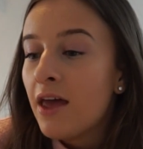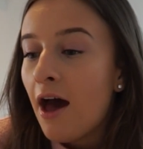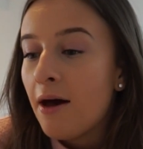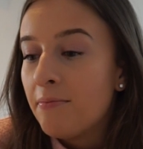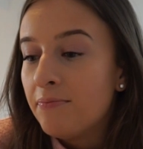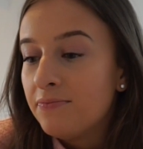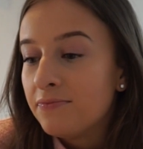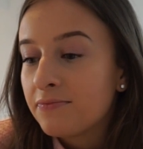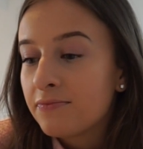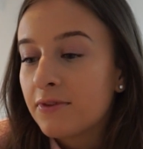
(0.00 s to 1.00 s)
I'm
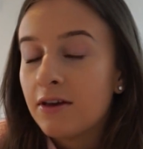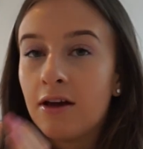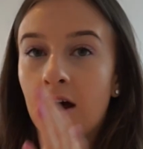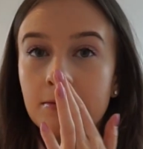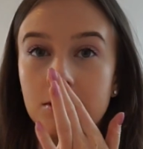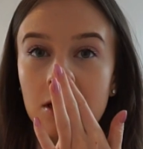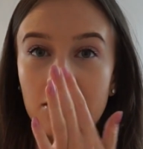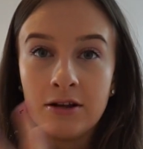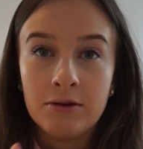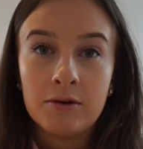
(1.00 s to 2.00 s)
just
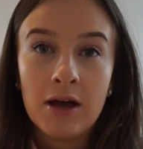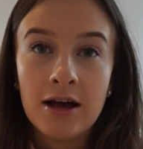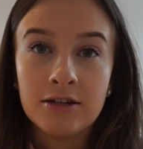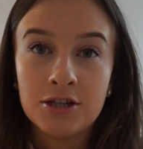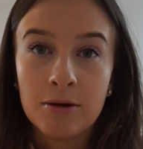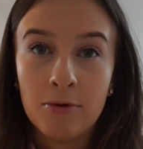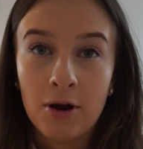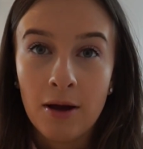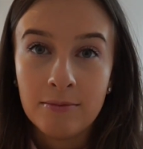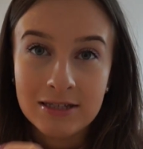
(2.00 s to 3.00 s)
currently catching up
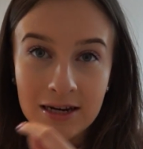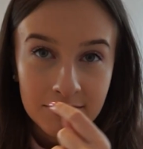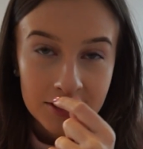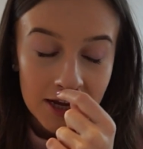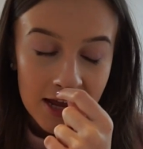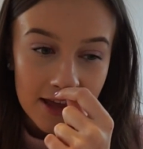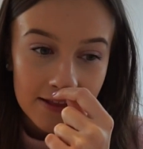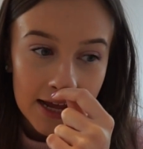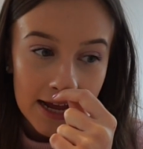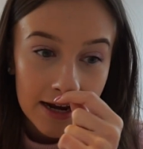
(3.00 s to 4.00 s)
on I'm a Celebrity,
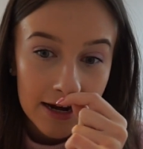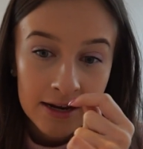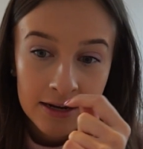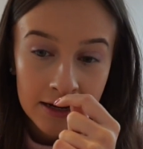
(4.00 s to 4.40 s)
and then